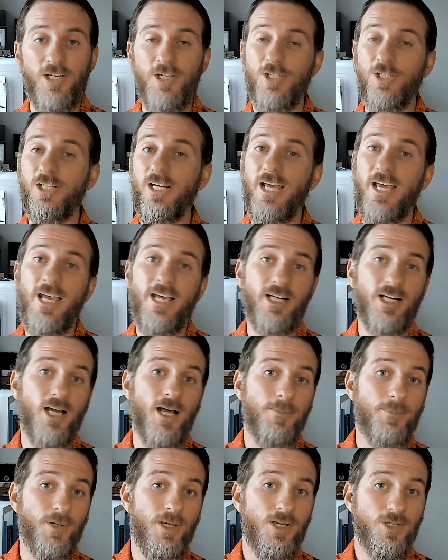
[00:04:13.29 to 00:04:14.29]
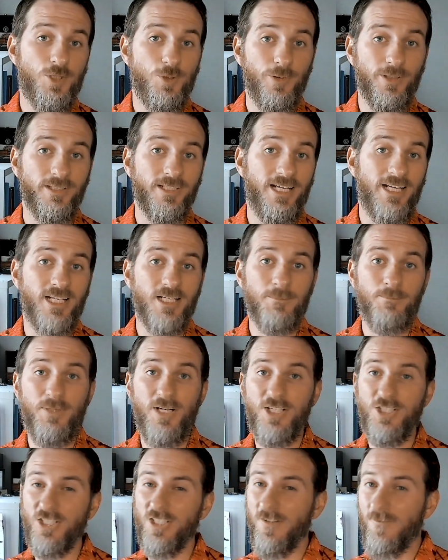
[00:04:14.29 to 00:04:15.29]
You're gonna head up to Atlantic
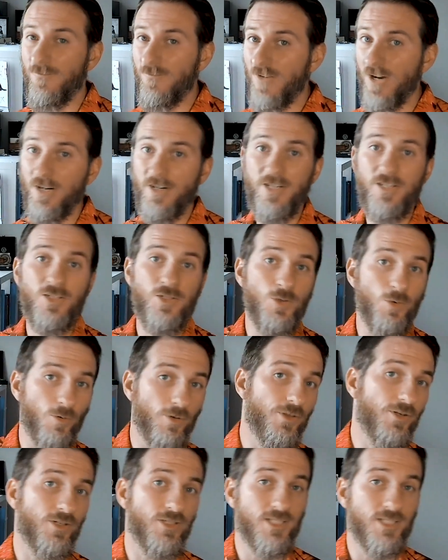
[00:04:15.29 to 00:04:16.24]
Beach at the very northern